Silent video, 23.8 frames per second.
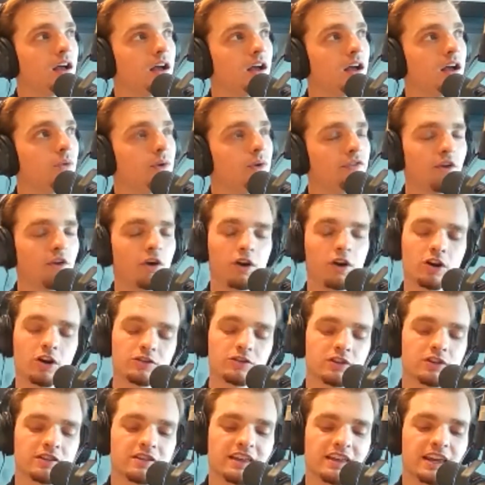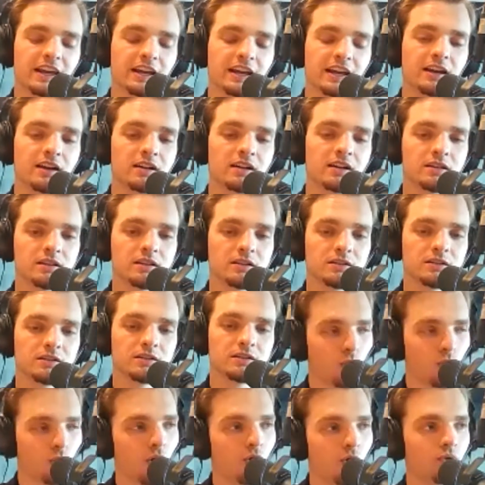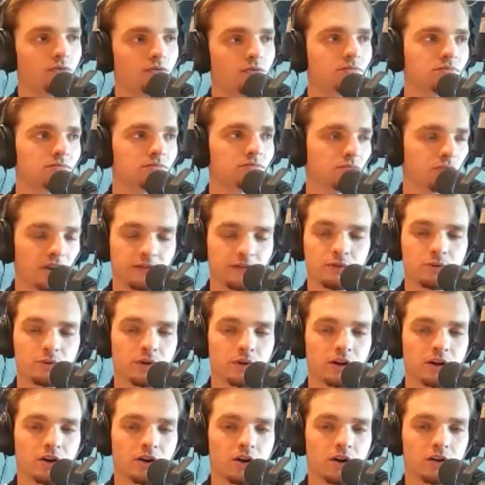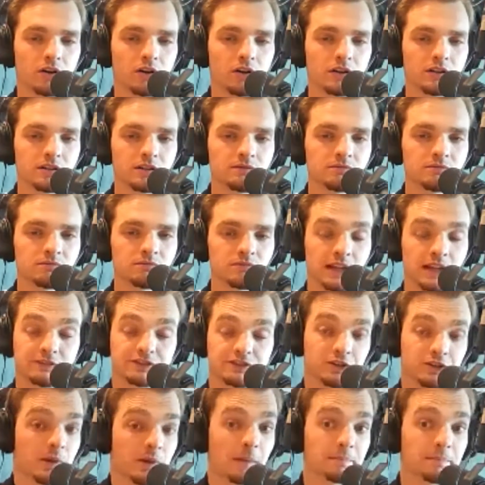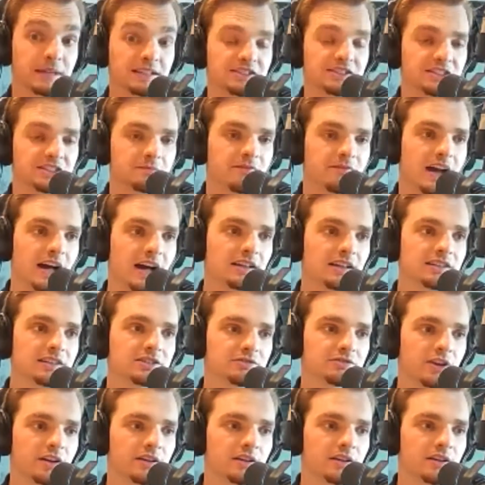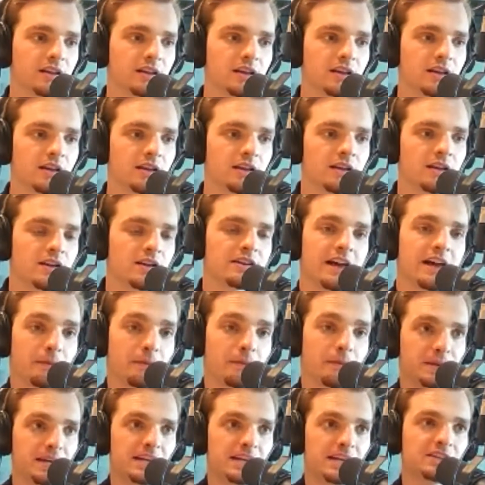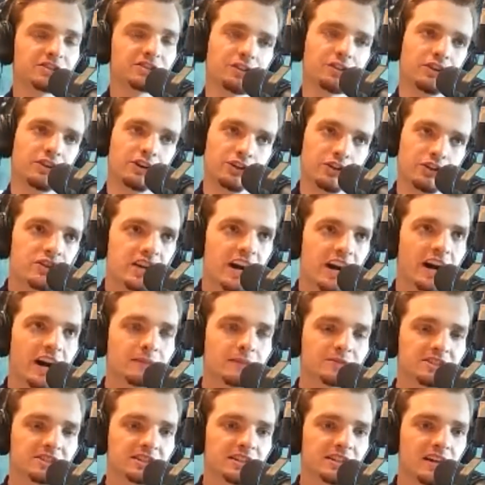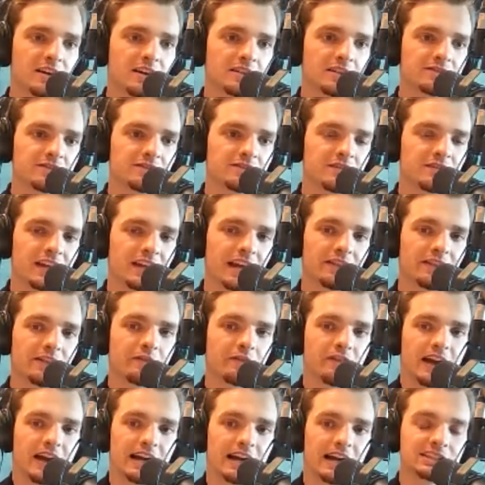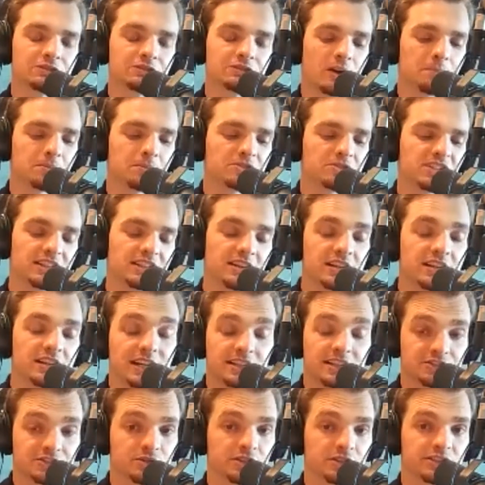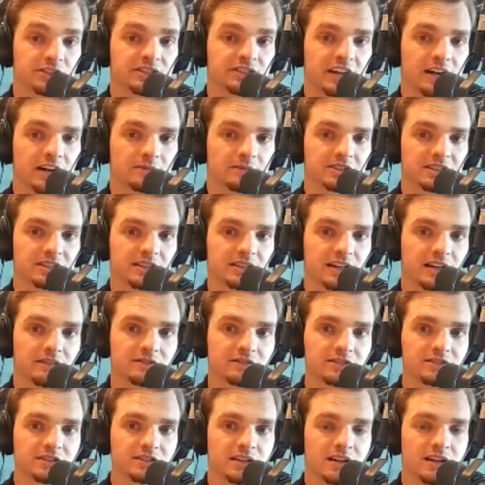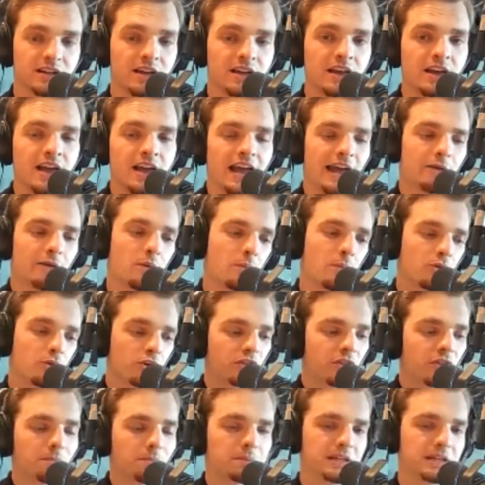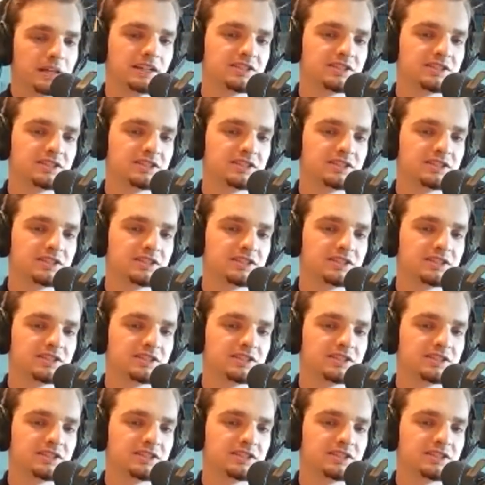We've all heard the quote, whatever you want to call it. Life's all about peaks and valleys, right? Now, the peaks are the good times in life, and the valleys represent the not so good times in lives. And when we're on the peaks,